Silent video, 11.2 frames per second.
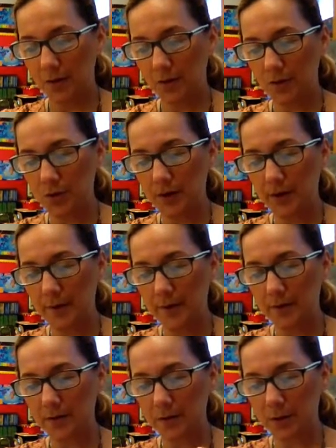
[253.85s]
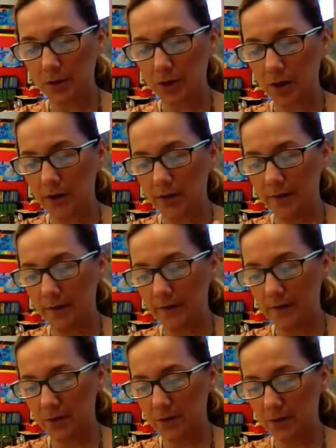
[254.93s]
you talking about doing charts and doing
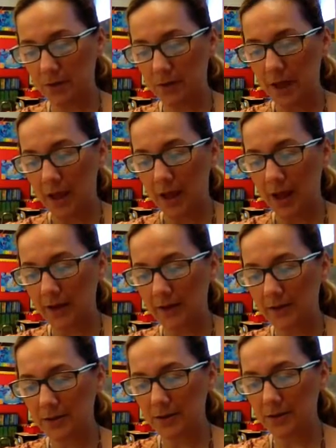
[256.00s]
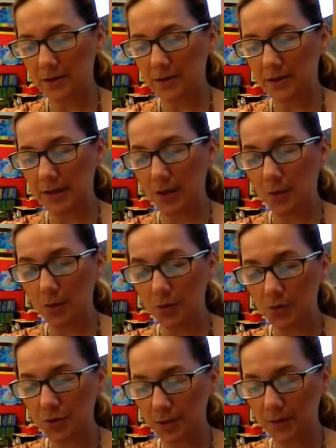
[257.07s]
visuals, how did the students take
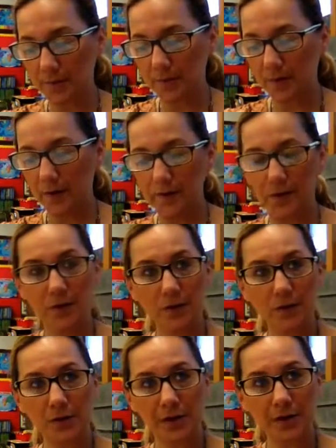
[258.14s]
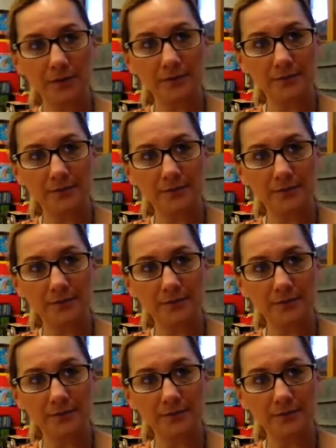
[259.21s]
ownership of their learning?